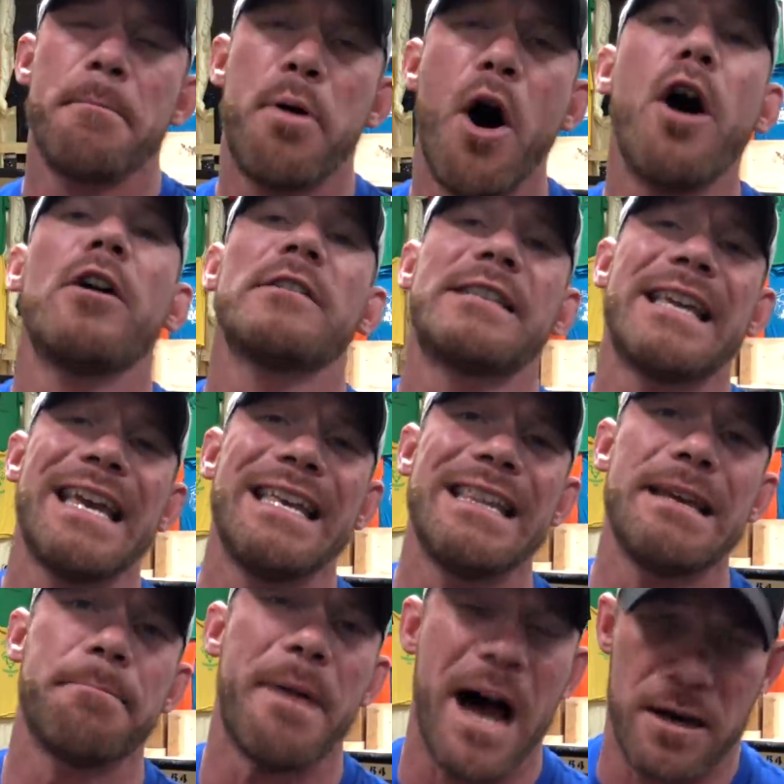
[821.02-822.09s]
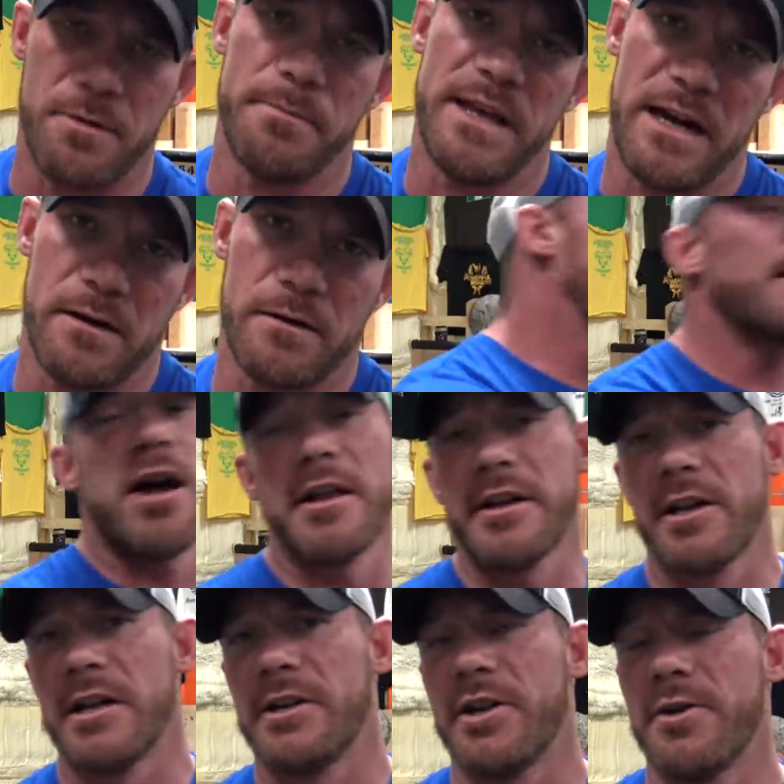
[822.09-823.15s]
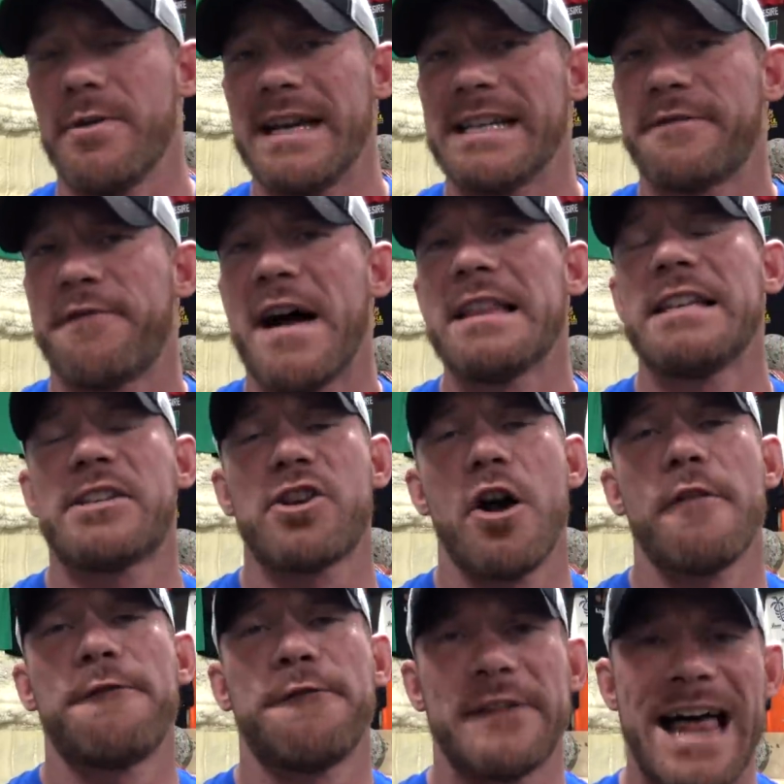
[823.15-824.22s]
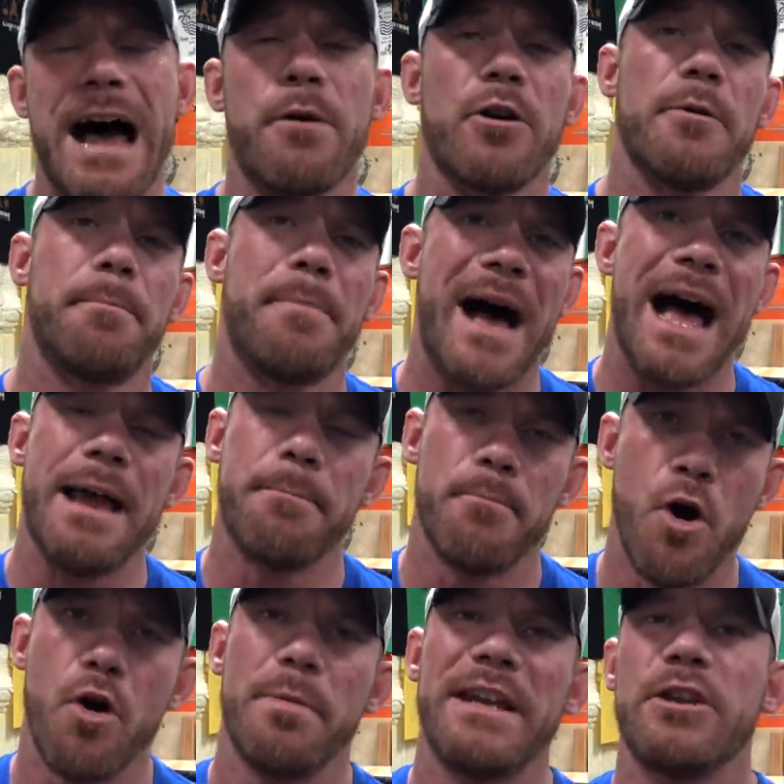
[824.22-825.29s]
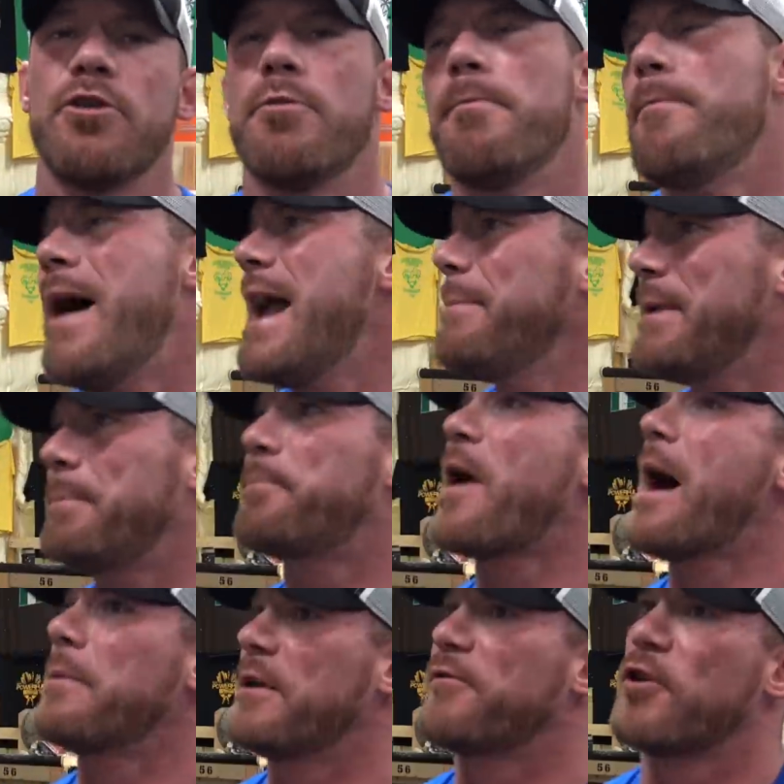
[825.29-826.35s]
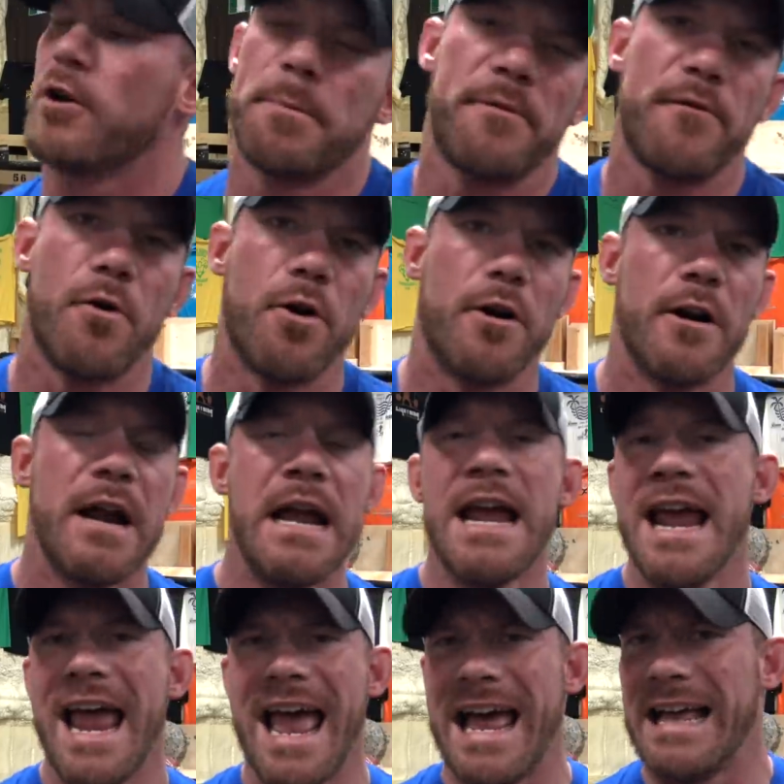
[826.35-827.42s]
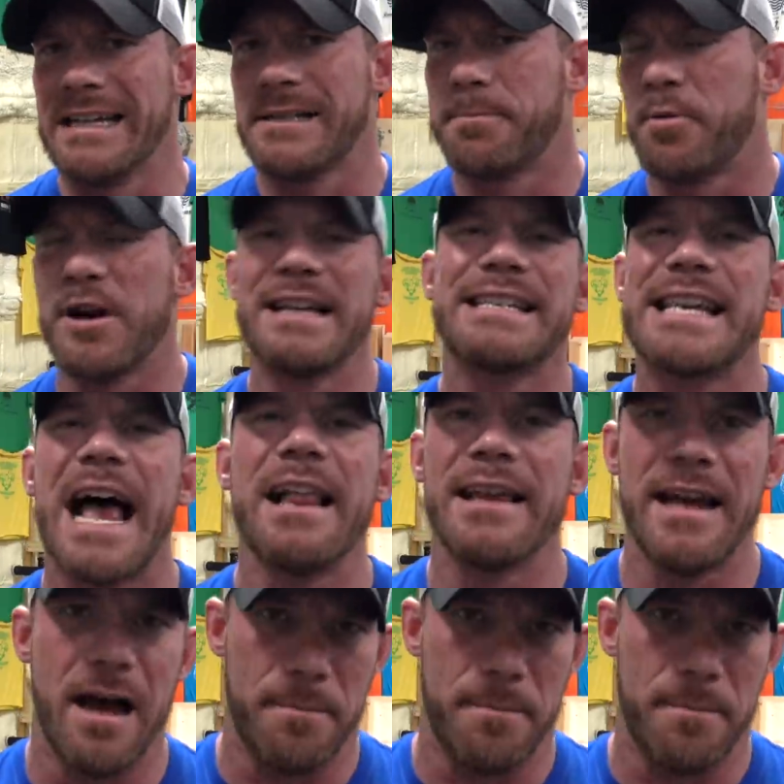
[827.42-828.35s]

paused in the bottom there. And all you're gonna do is find the song Flower by Moby. You'll maybe probably have heard it before as Bring Sally